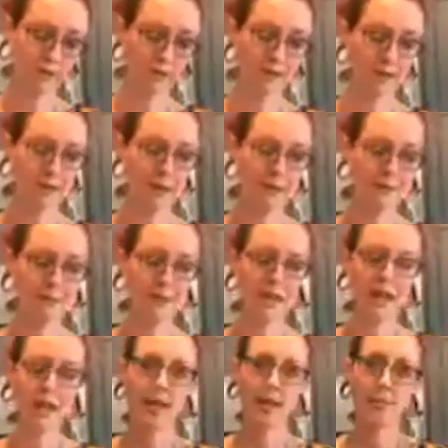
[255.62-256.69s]
system,
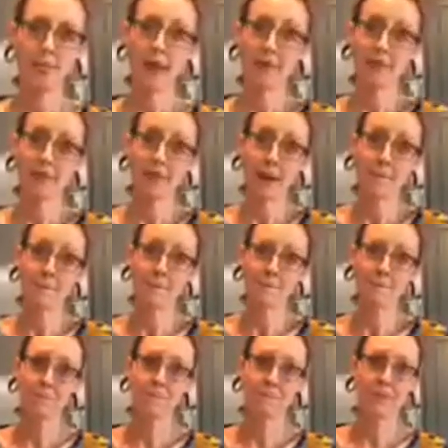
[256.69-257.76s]
and it puffs up,
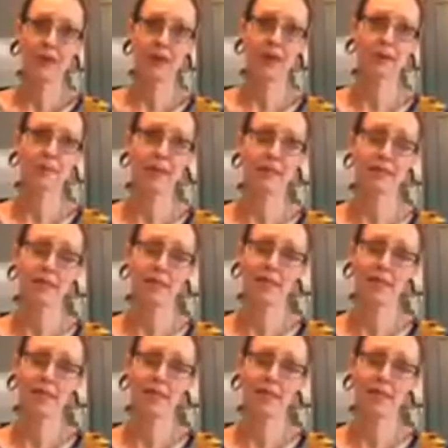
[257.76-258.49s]
and it makes it